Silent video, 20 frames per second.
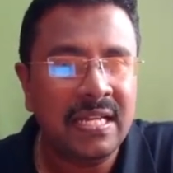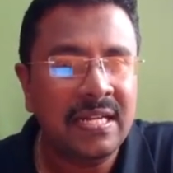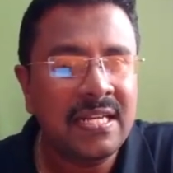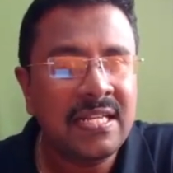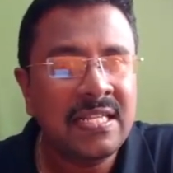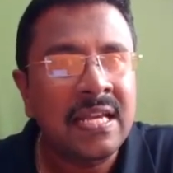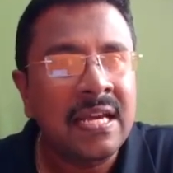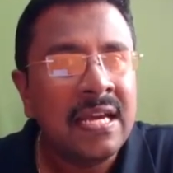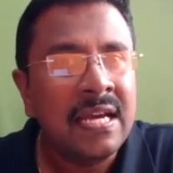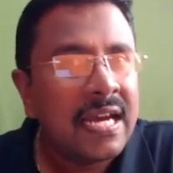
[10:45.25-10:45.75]
That
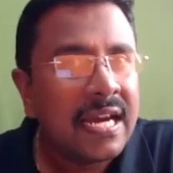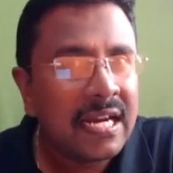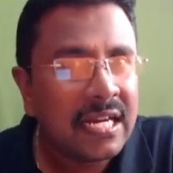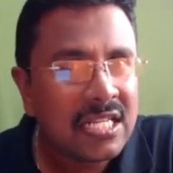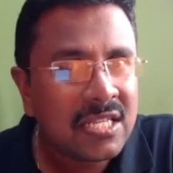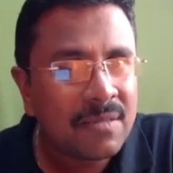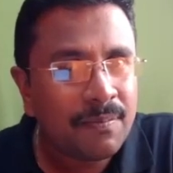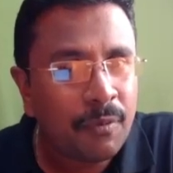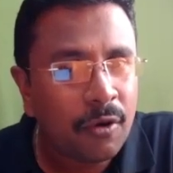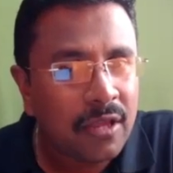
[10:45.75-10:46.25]
is, it
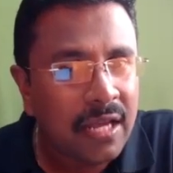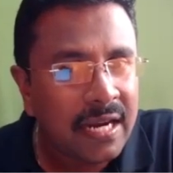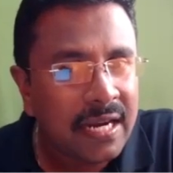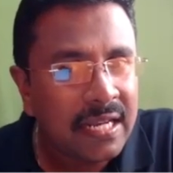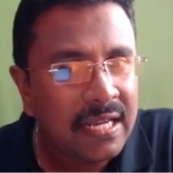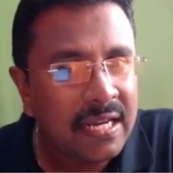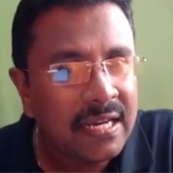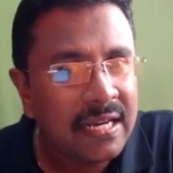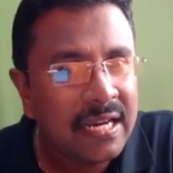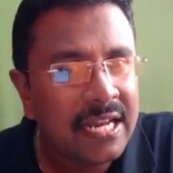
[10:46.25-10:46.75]
is
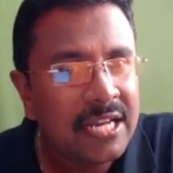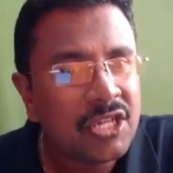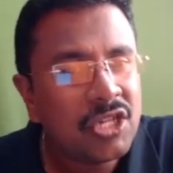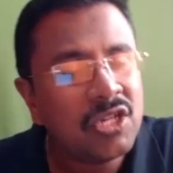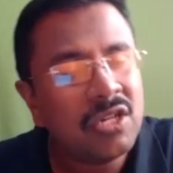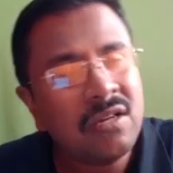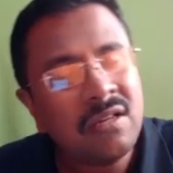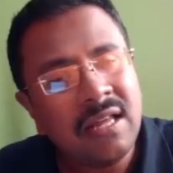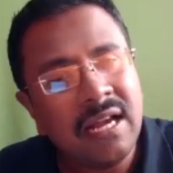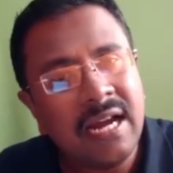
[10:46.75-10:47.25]
sporadic in
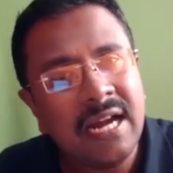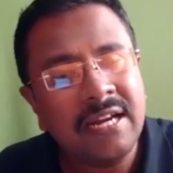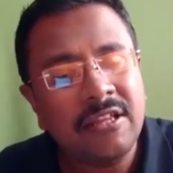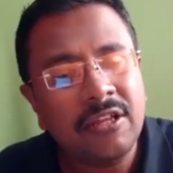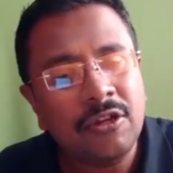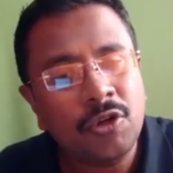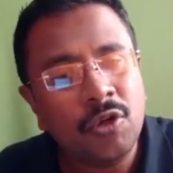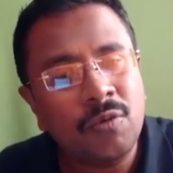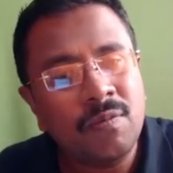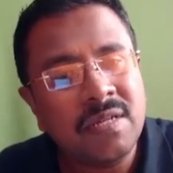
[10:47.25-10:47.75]
nature and
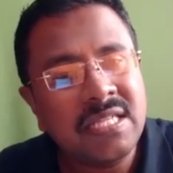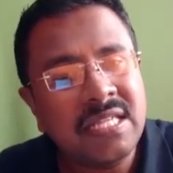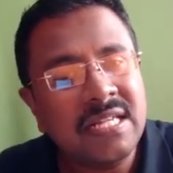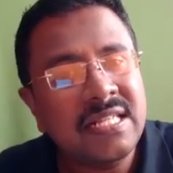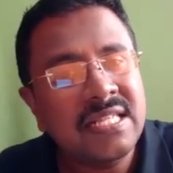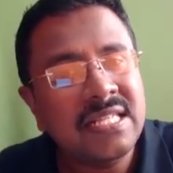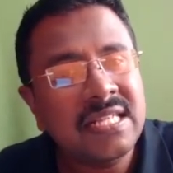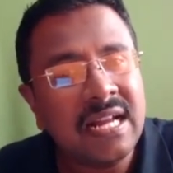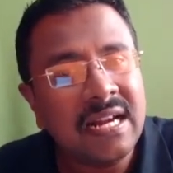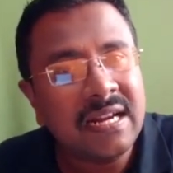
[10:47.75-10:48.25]
the tumor
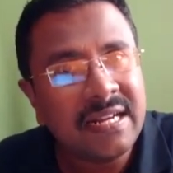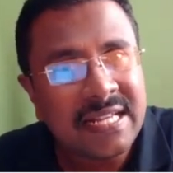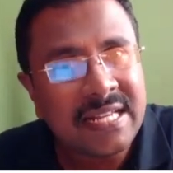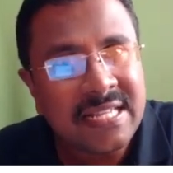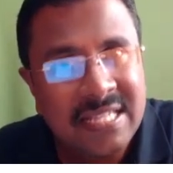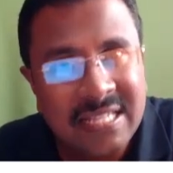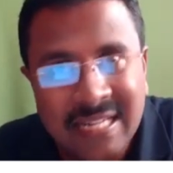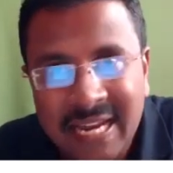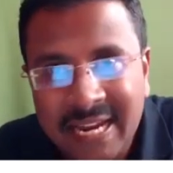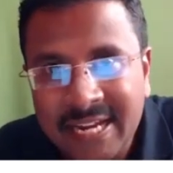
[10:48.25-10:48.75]
cells
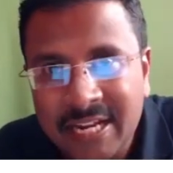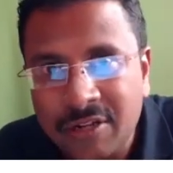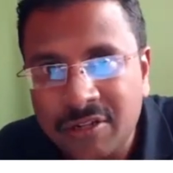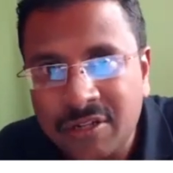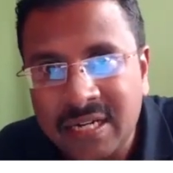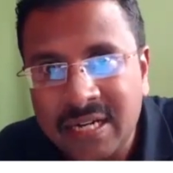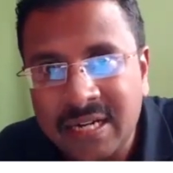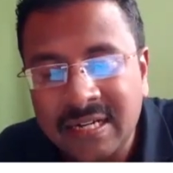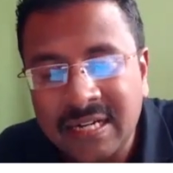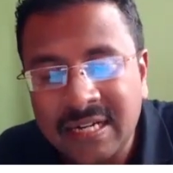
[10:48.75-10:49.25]
contains
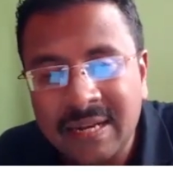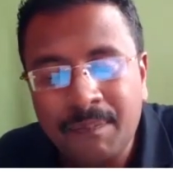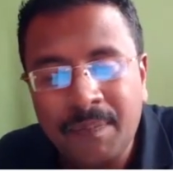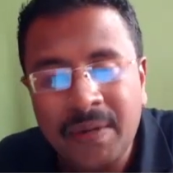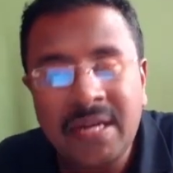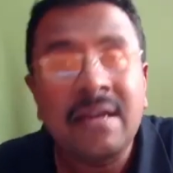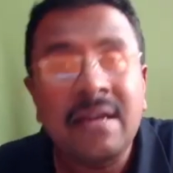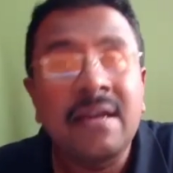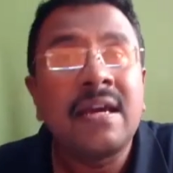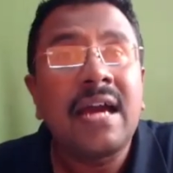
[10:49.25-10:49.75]
glycogen and
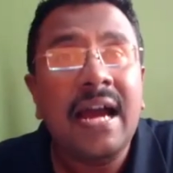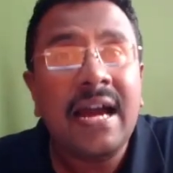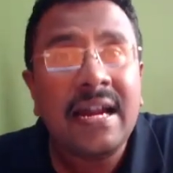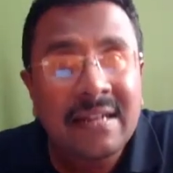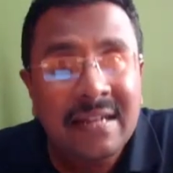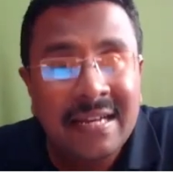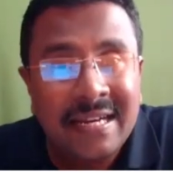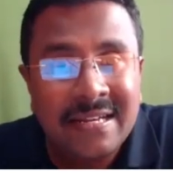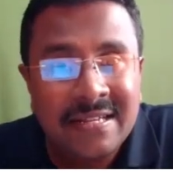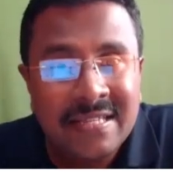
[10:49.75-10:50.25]
lipid,
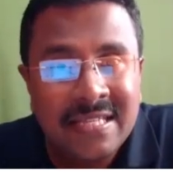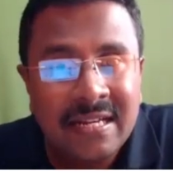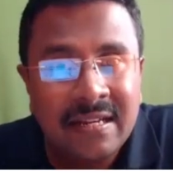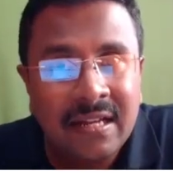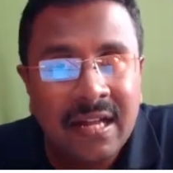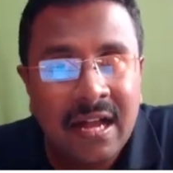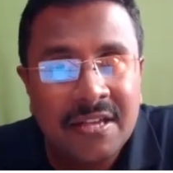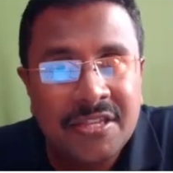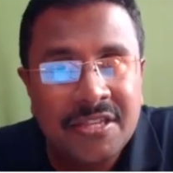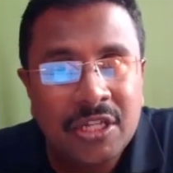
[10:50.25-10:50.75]
and clear cell
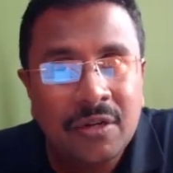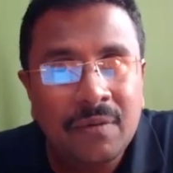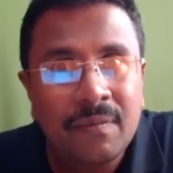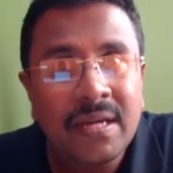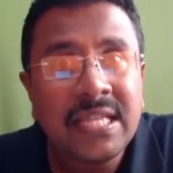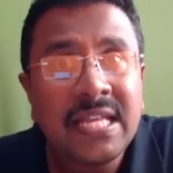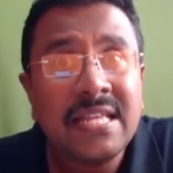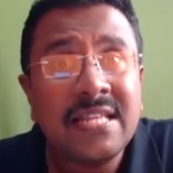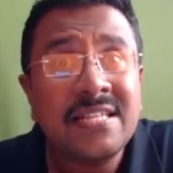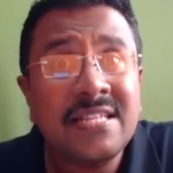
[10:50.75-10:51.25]

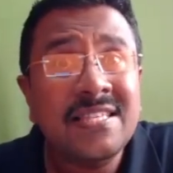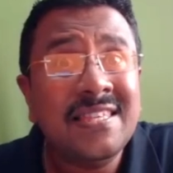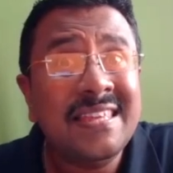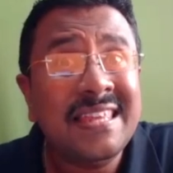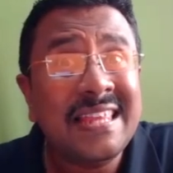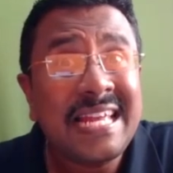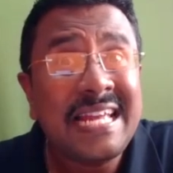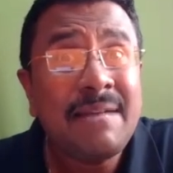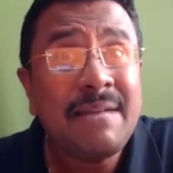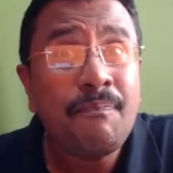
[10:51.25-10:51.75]
carcinoma there is
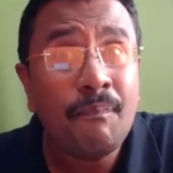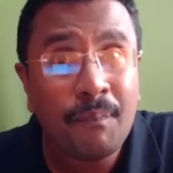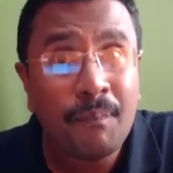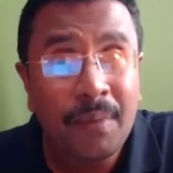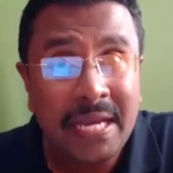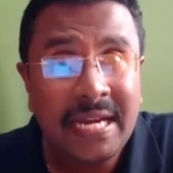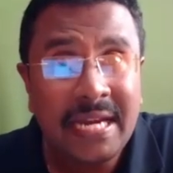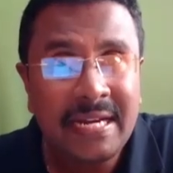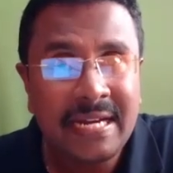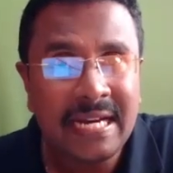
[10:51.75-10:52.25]

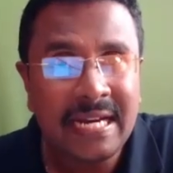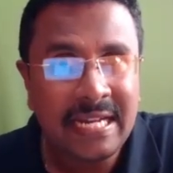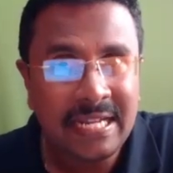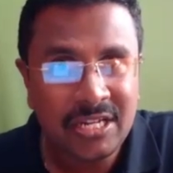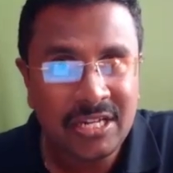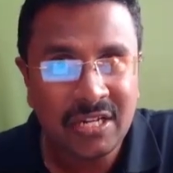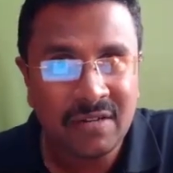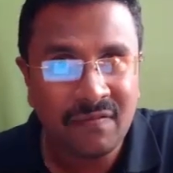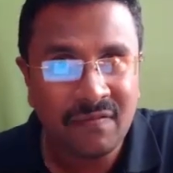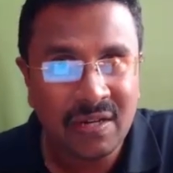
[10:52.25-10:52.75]
3p
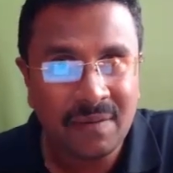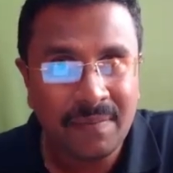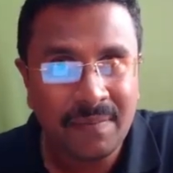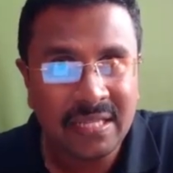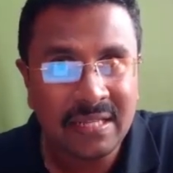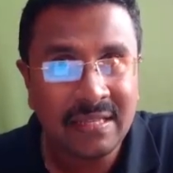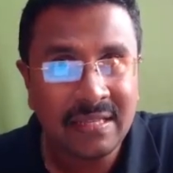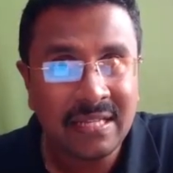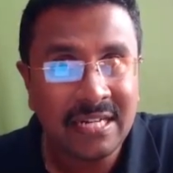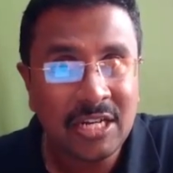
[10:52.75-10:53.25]
deletion will
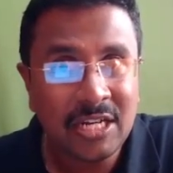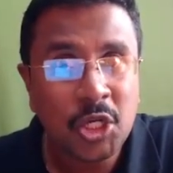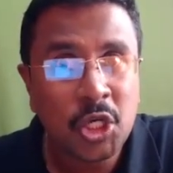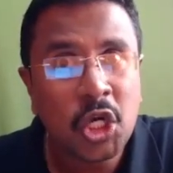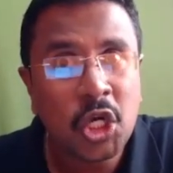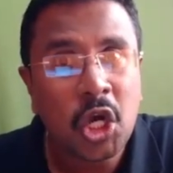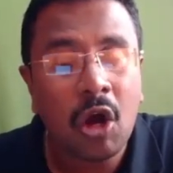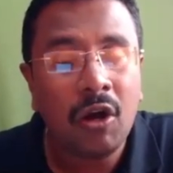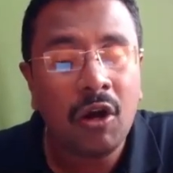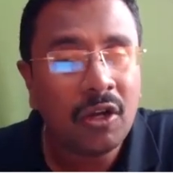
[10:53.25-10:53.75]
be there, that is
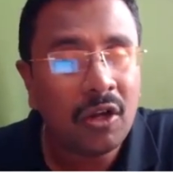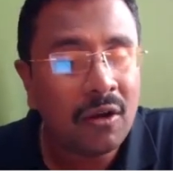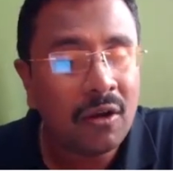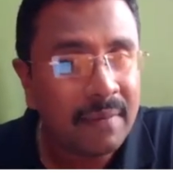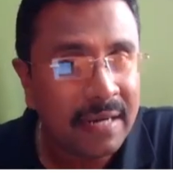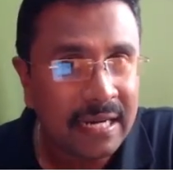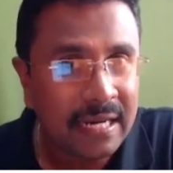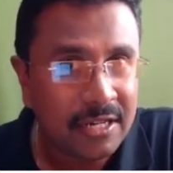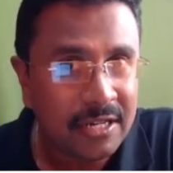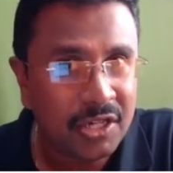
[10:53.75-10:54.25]
short
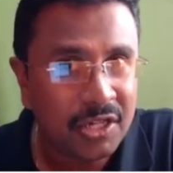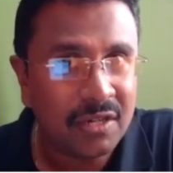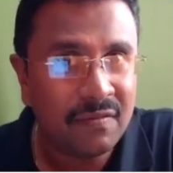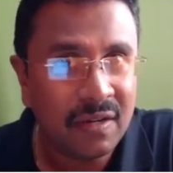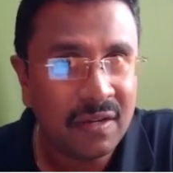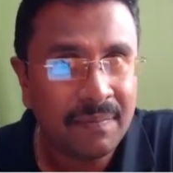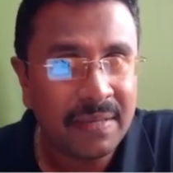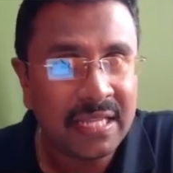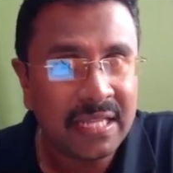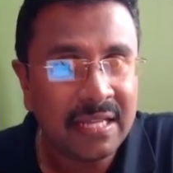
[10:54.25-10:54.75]
arm deletion
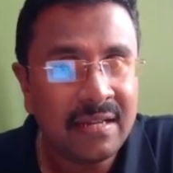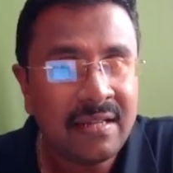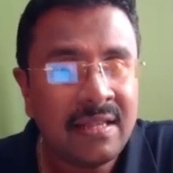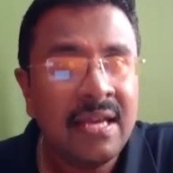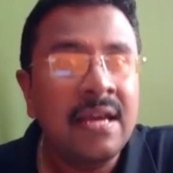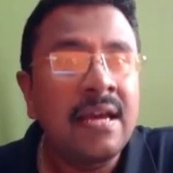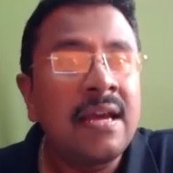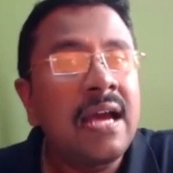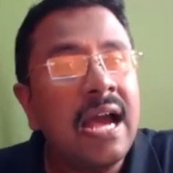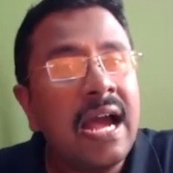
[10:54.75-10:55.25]
will be there,
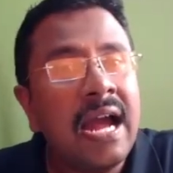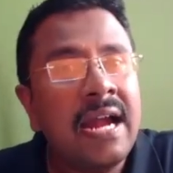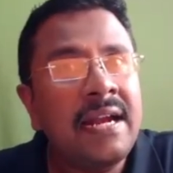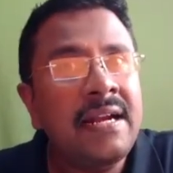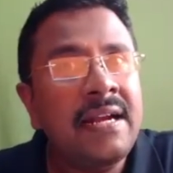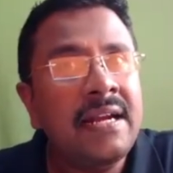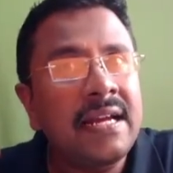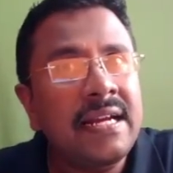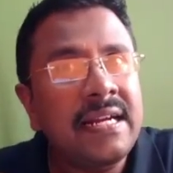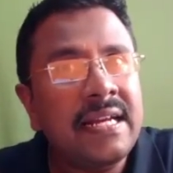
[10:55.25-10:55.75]

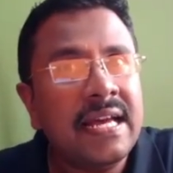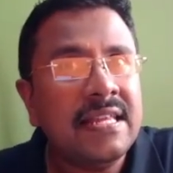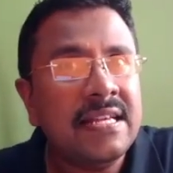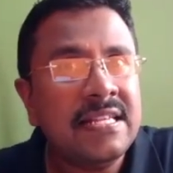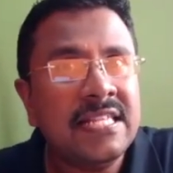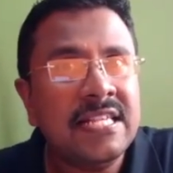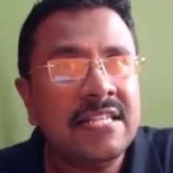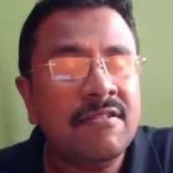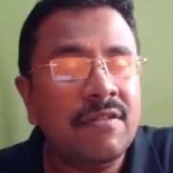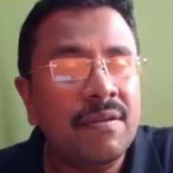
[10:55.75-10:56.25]
and it
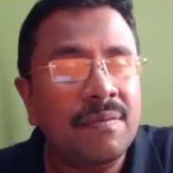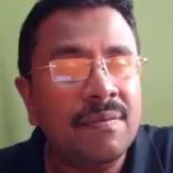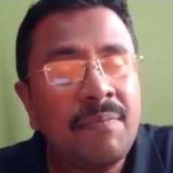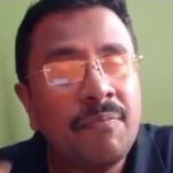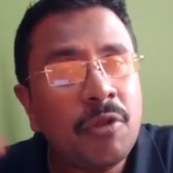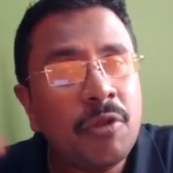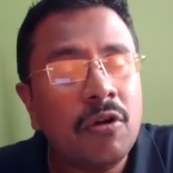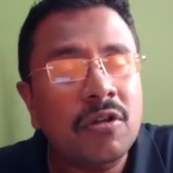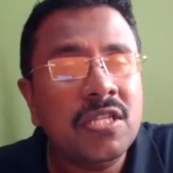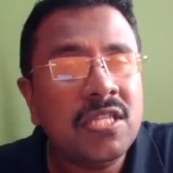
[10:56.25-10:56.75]
arises from the
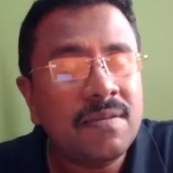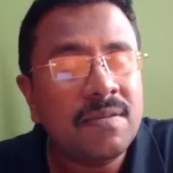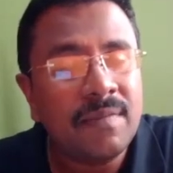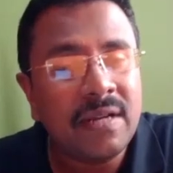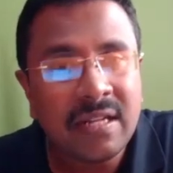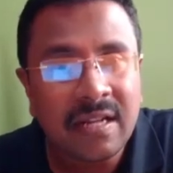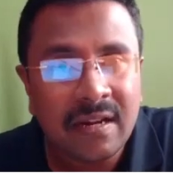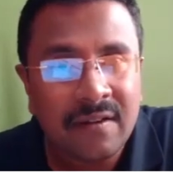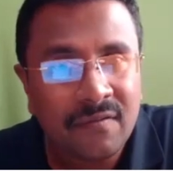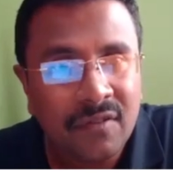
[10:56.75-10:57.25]

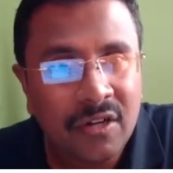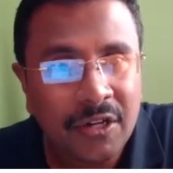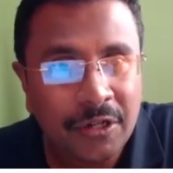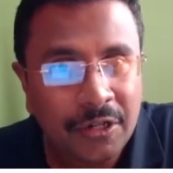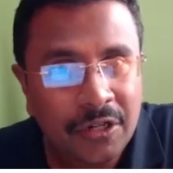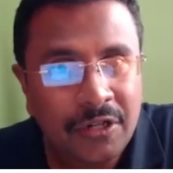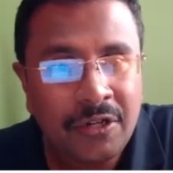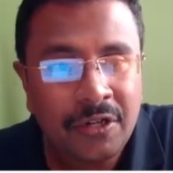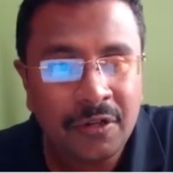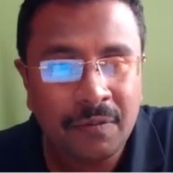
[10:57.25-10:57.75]
proximal
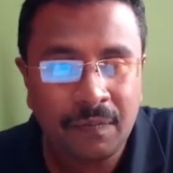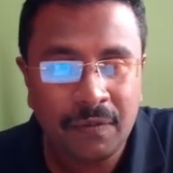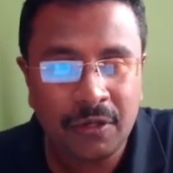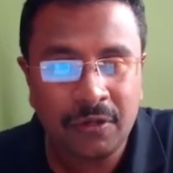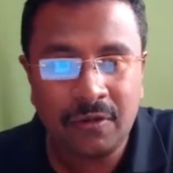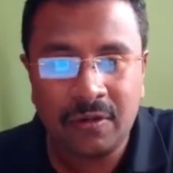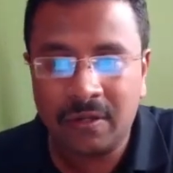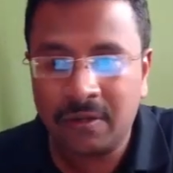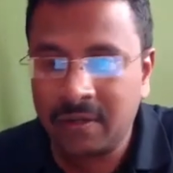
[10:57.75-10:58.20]
convoluted tubule.